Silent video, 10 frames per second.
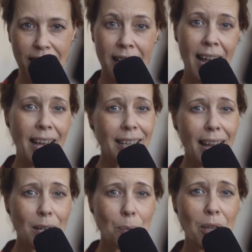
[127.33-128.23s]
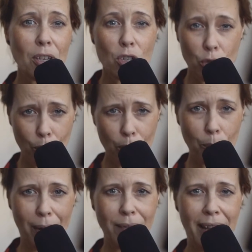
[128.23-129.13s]
And light with shorter
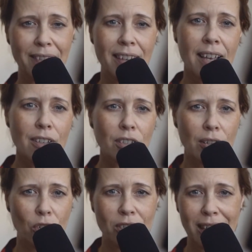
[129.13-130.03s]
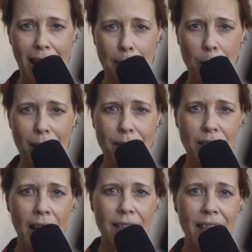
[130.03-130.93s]
wavelength, such as gamma waves,
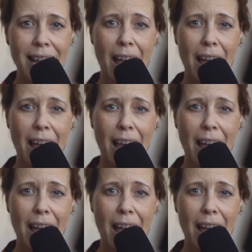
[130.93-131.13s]
they have